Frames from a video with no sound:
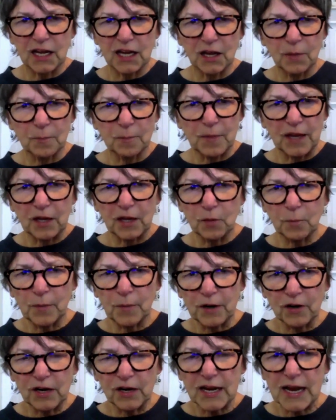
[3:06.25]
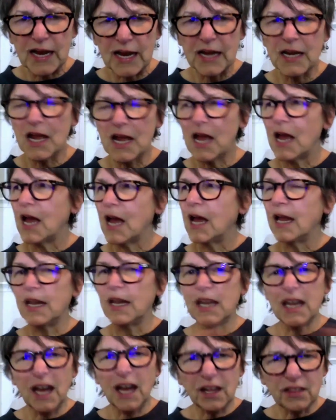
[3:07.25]
a metal barricade,
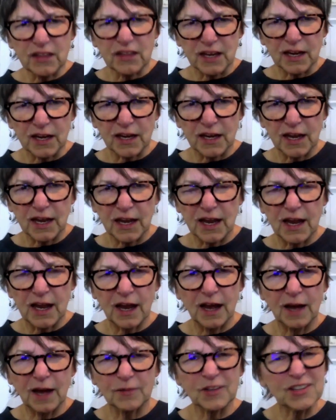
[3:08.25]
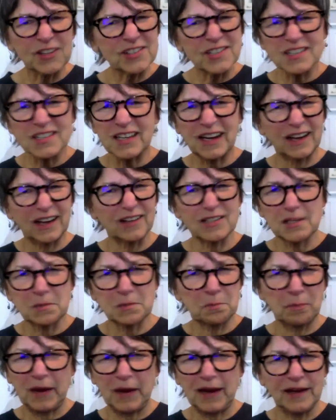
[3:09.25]
nothing. There's just like a
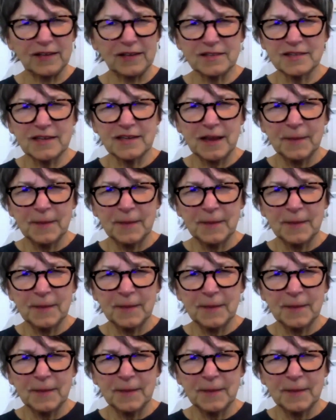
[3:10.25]
space